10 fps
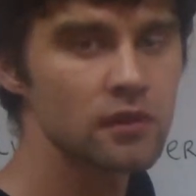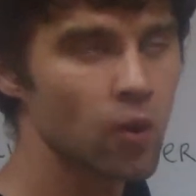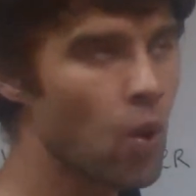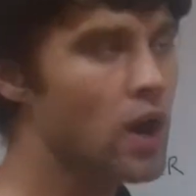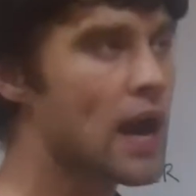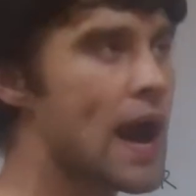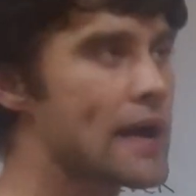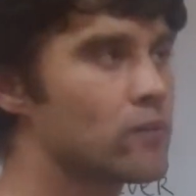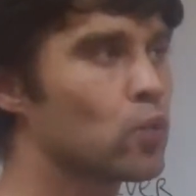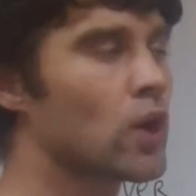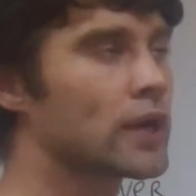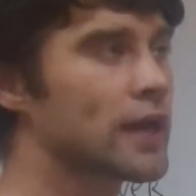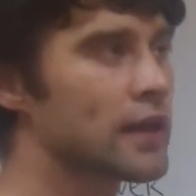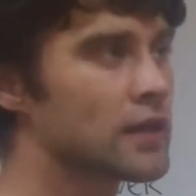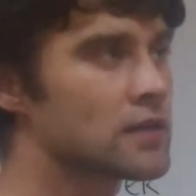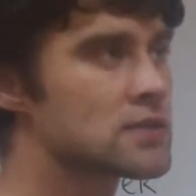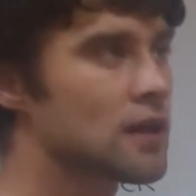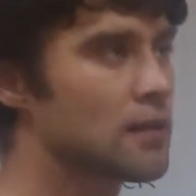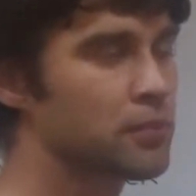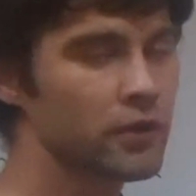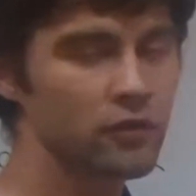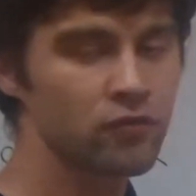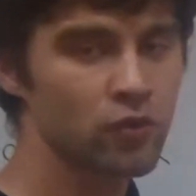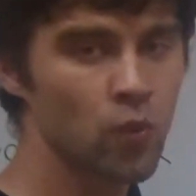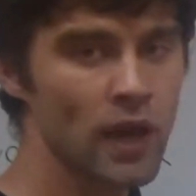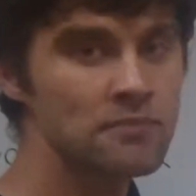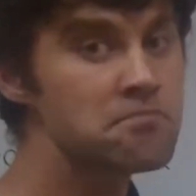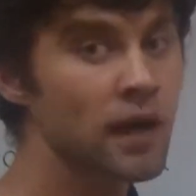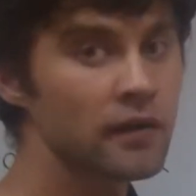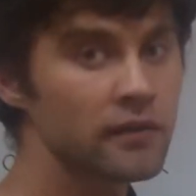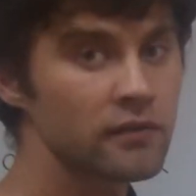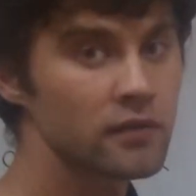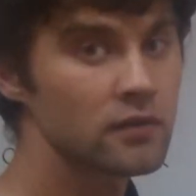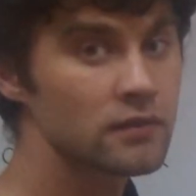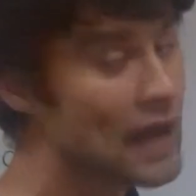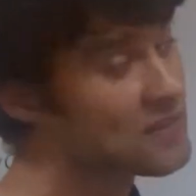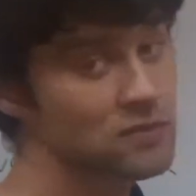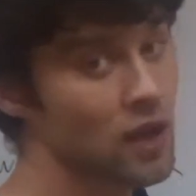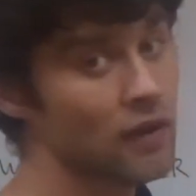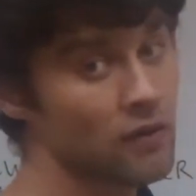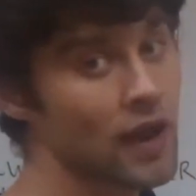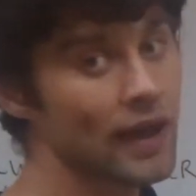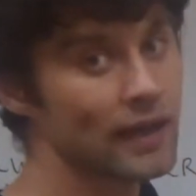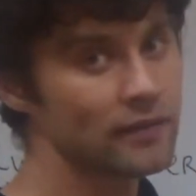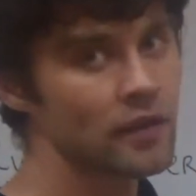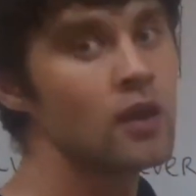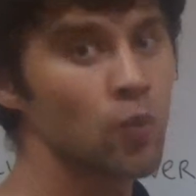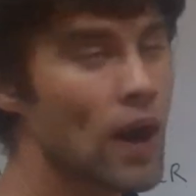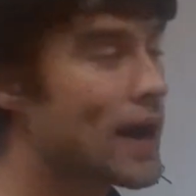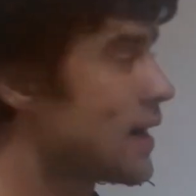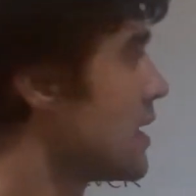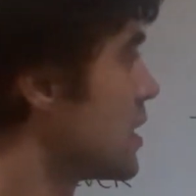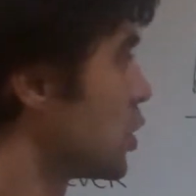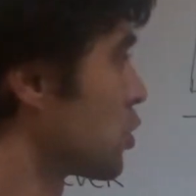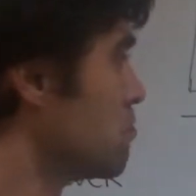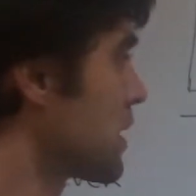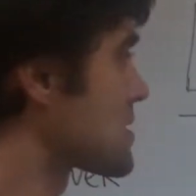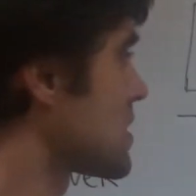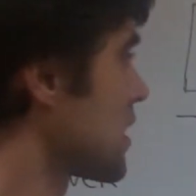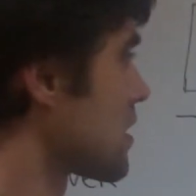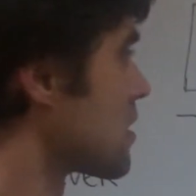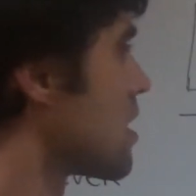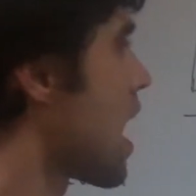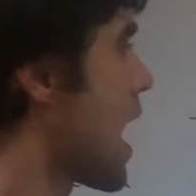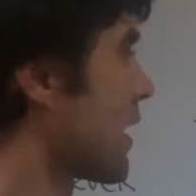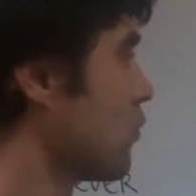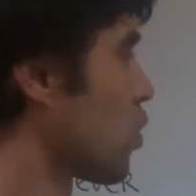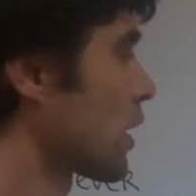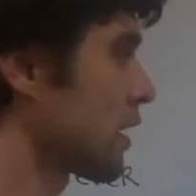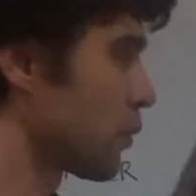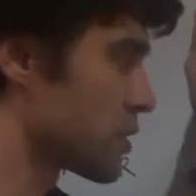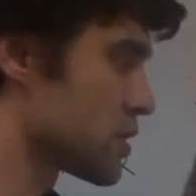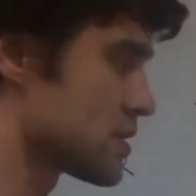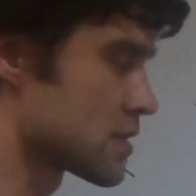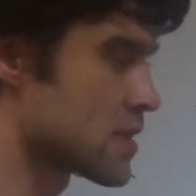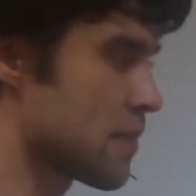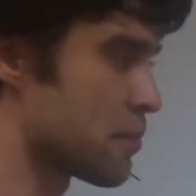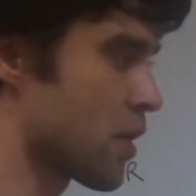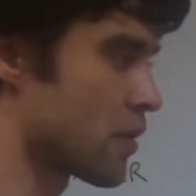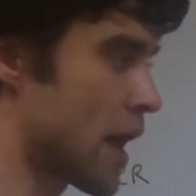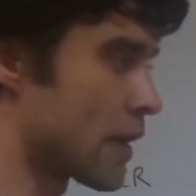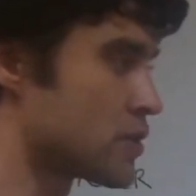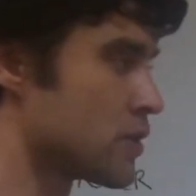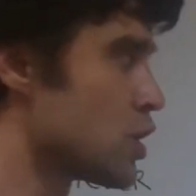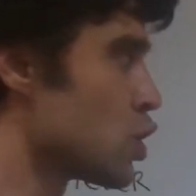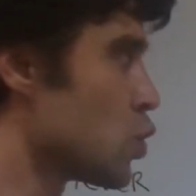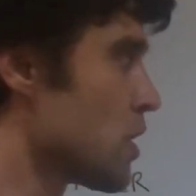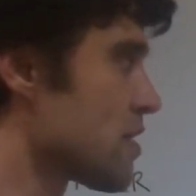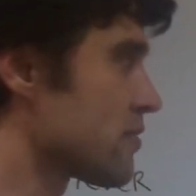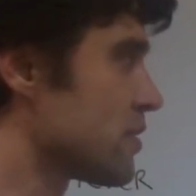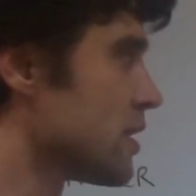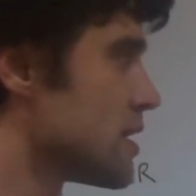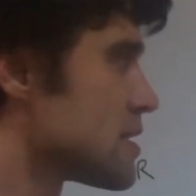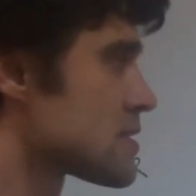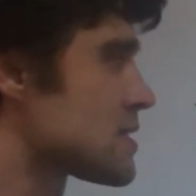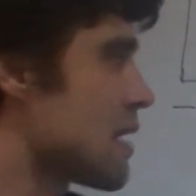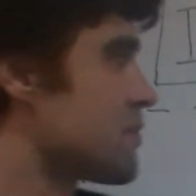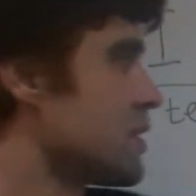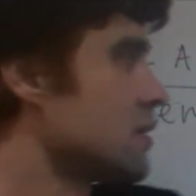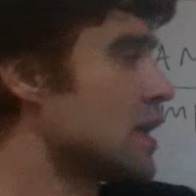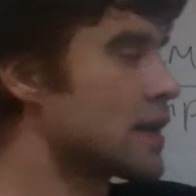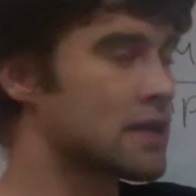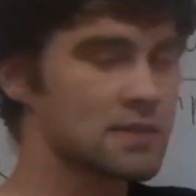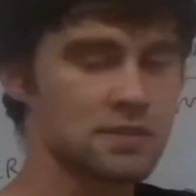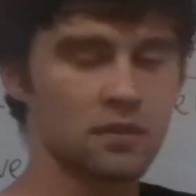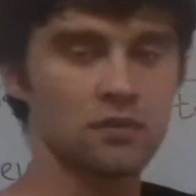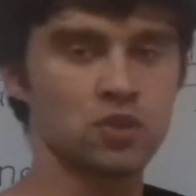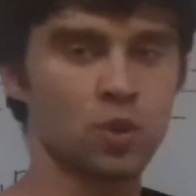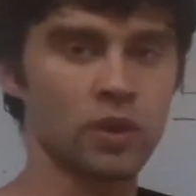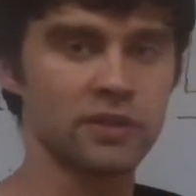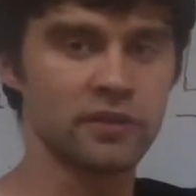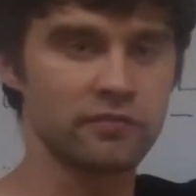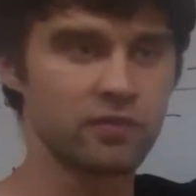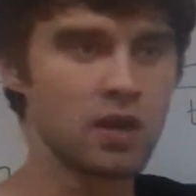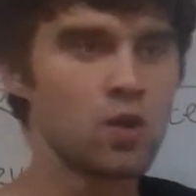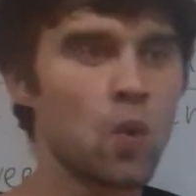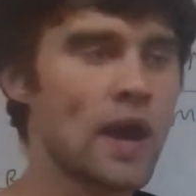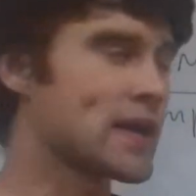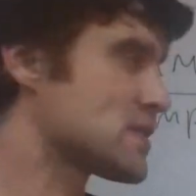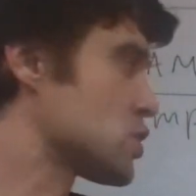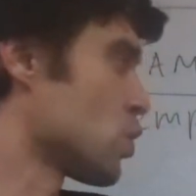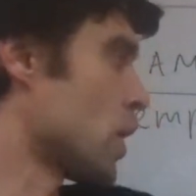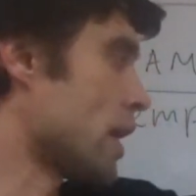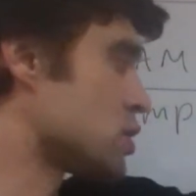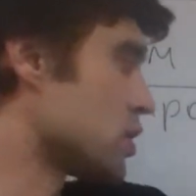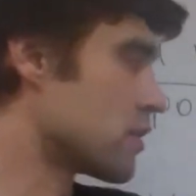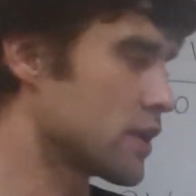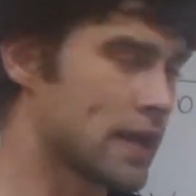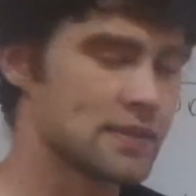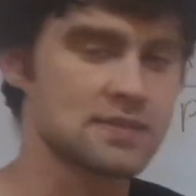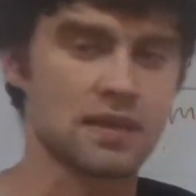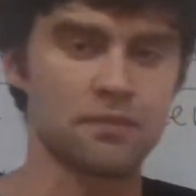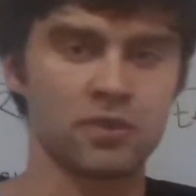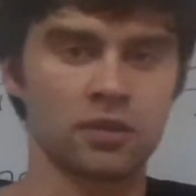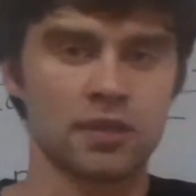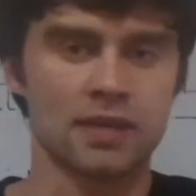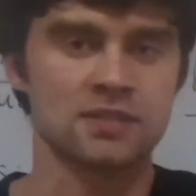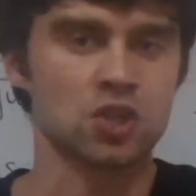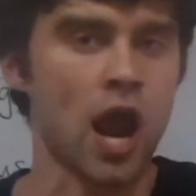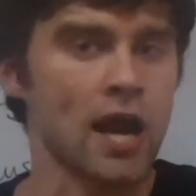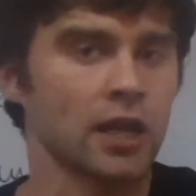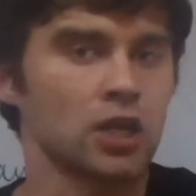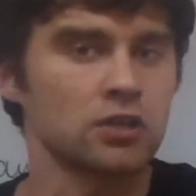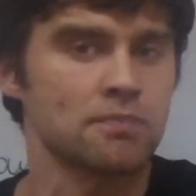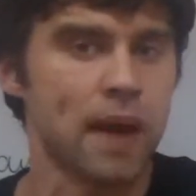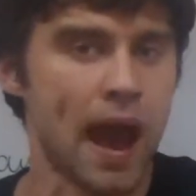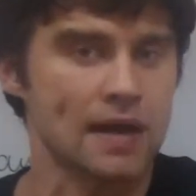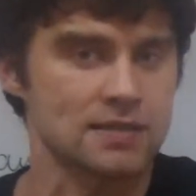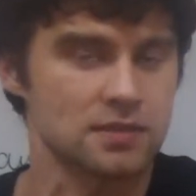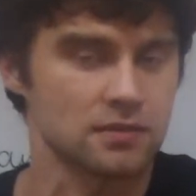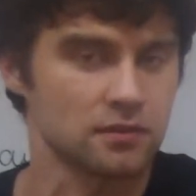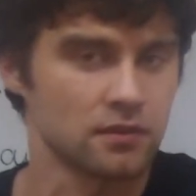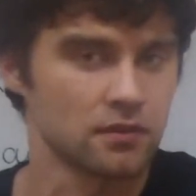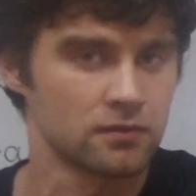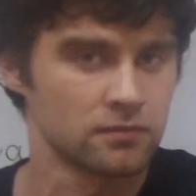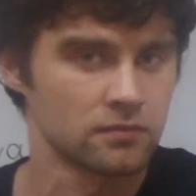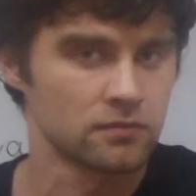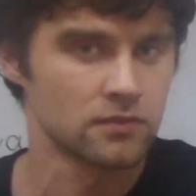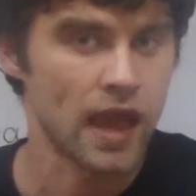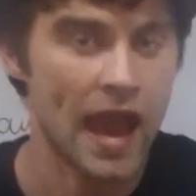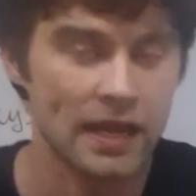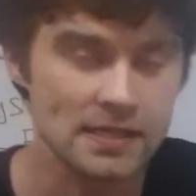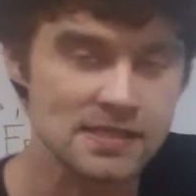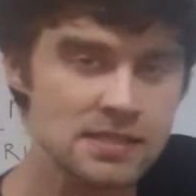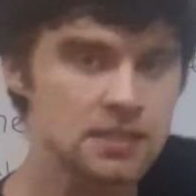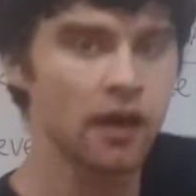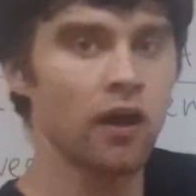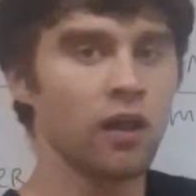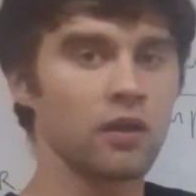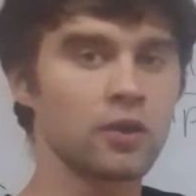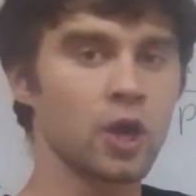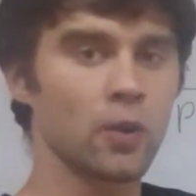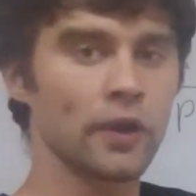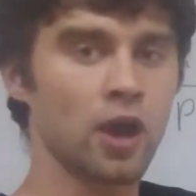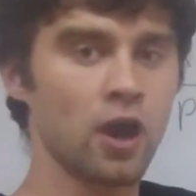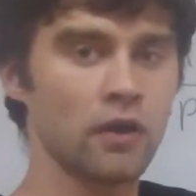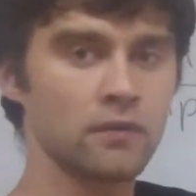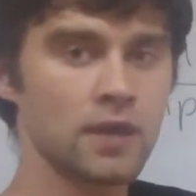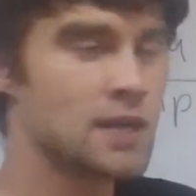Or I am working in this company for 1 month. That's not right. Why? You're mixing I am working, which is a temporary action, with something that is durative. What is duration? It's something that started in the past and is still going on.